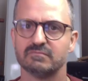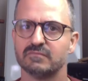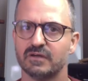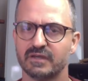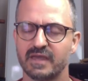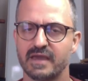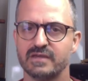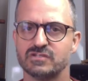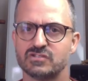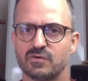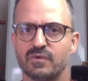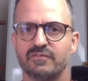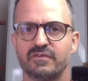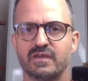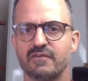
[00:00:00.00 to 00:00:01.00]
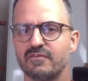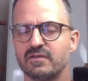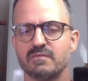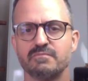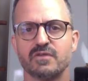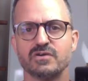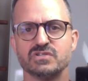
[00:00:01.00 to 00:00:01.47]
Okay, so we've given
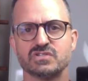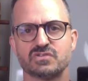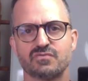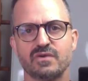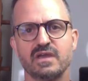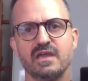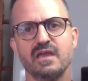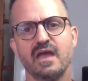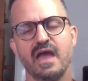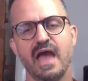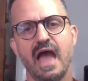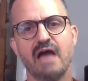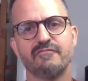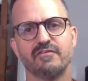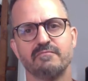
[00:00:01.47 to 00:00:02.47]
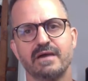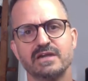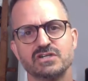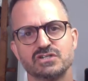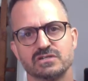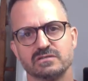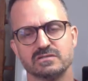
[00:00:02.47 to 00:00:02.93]
them those three
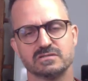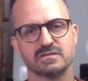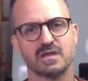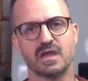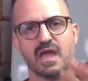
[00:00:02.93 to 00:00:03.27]
affirmations.